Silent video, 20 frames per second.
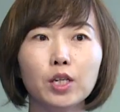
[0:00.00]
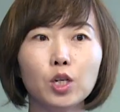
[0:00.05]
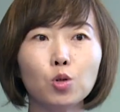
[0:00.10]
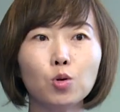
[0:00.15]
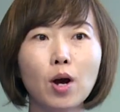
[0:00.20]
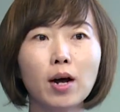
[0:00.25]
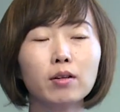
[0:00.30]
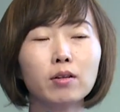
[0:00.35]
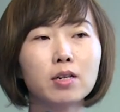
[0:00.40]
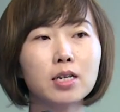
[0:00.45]
need
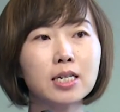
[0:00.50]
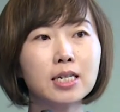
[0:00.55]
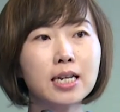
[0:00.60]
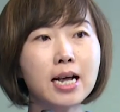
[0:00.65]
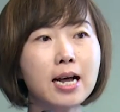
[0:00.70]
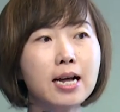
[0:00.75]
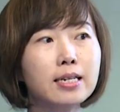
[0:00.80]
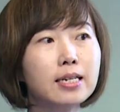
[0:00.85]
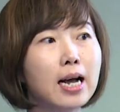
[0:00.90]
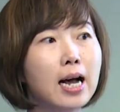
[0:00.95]
to
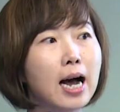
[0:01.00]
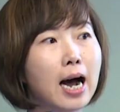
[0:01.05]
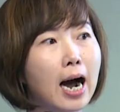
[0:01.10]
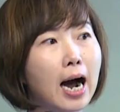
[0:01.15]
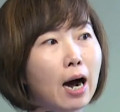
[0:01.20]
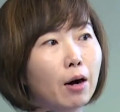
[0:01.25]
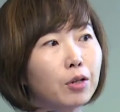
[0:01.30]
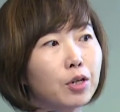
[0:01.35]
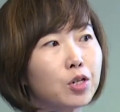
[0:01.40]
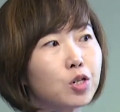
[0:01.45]
understand
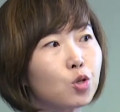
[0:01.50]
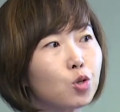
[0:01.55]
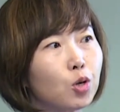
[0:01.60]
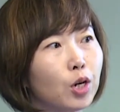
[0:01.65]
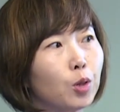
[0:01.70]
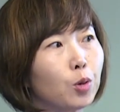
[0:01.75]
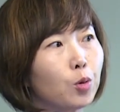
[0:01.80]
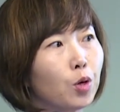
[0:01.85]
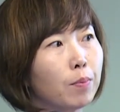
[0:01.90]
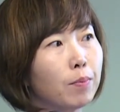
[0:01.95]
how these
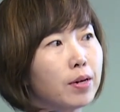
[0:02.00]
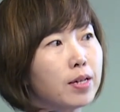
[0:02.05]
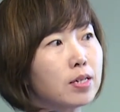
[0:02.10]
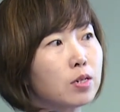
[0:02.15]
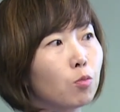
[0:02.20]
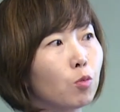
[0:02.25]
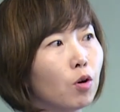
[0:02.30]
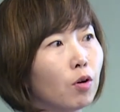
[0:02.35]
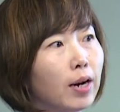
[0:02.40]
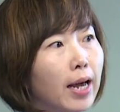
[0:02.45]
trade
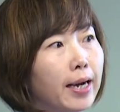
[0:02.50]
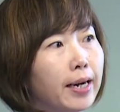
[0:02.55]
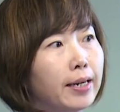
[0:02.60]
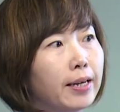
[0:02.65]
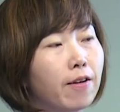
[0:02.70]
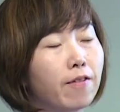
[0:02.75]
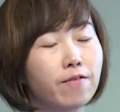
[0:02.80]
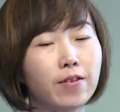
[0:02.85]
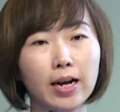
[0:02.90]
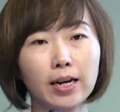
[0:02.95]
agreements will
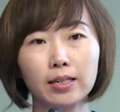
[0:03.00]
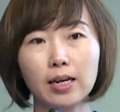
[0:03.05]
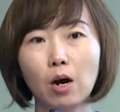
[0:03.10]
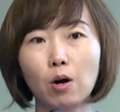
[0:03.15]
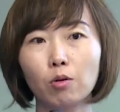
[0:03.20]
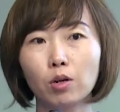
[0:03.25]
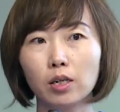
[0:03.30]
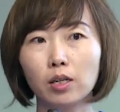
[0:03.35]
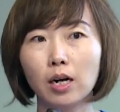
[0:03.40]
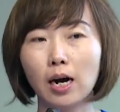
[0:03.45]
likely affect
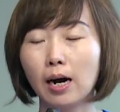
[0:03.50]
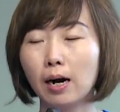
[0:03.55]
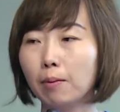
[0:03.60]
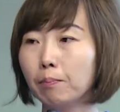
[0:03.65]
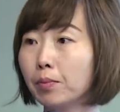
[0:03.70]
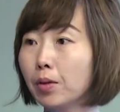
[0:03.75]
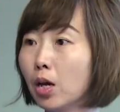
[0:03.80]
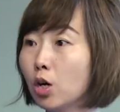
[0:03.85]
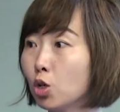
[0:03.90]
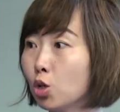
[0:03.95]
our
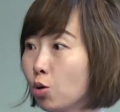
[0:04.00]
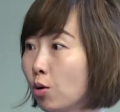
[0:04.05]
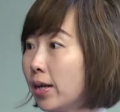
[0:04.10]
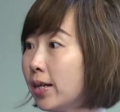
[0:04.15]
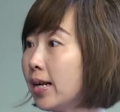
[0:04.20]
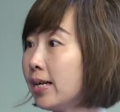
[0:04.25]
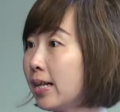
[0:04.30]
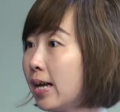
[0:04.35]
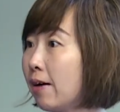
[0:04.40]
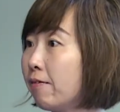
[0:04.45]

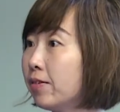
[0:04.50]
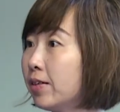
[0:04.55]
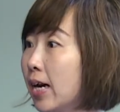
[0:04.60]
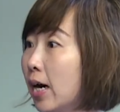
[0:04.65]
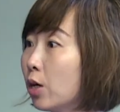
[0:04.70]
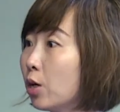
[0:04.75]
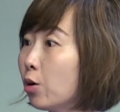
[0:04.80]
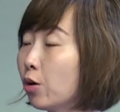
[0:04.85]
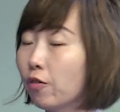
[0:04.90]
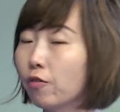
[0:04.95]
trade and
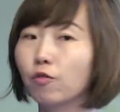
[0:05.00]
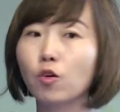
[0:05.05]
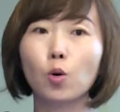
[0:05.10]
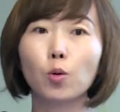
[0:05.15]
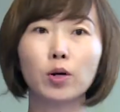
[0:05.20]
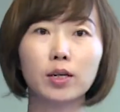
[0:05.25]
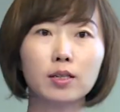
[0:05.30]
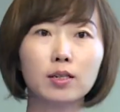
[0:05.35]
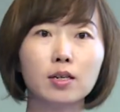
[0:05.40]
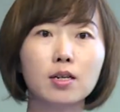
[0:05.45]
FDI going
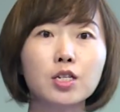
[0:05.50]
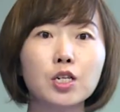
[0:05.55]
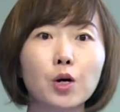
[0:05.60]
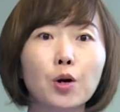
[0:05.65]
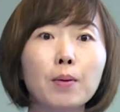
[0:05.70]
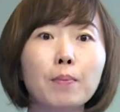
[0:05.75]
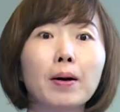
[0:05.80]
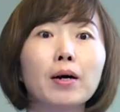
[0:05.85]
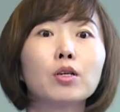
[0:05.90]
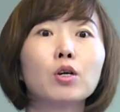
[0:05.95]
forward.
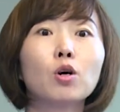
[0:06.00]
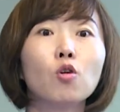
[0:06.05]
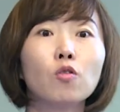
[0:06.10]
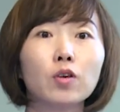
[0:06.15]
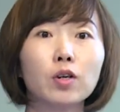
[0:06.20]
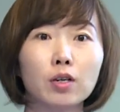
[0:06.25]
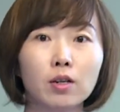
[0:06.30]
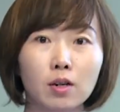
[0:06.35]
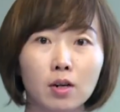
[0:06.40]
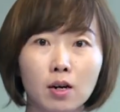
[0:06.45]
Sorry about the
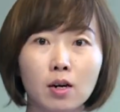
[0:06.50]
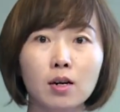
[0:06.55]
over